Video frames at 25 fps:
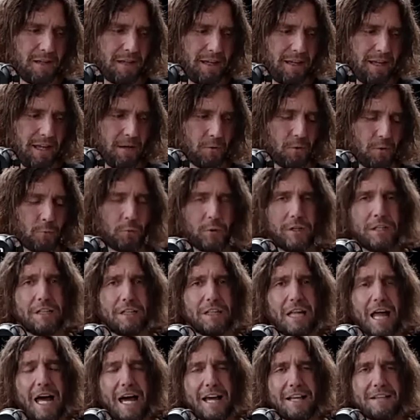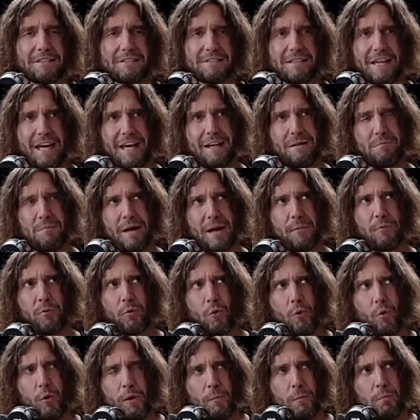and realize that my
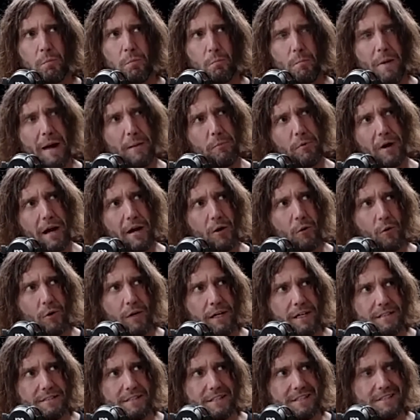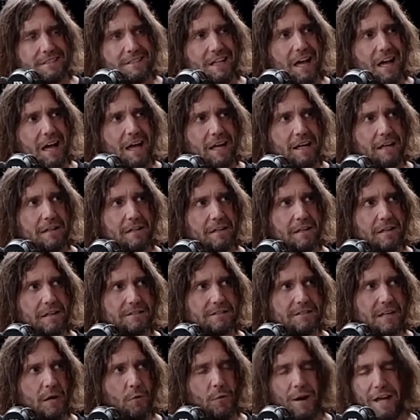priorities, it's not
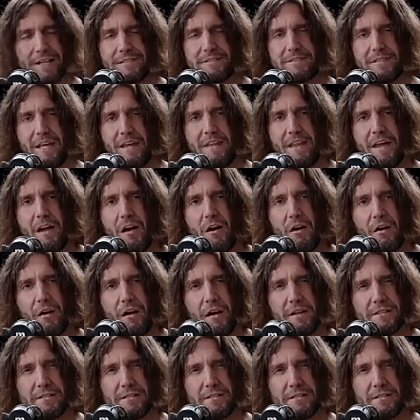what I say they are,